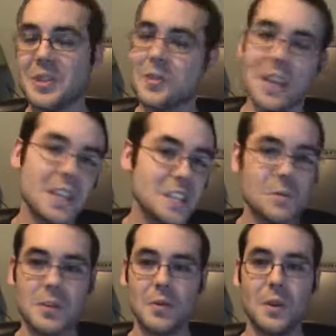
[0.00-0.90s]
the things he
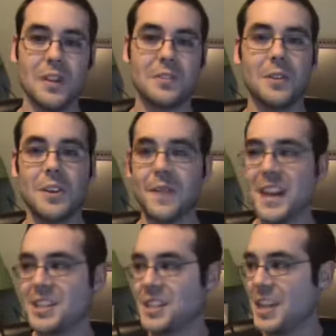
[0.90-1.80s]
was doing during the
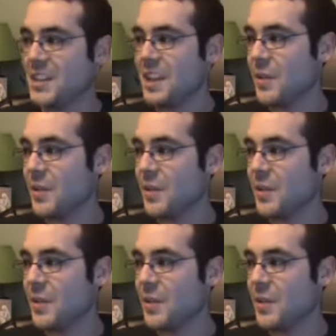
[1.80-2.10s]
match, they, they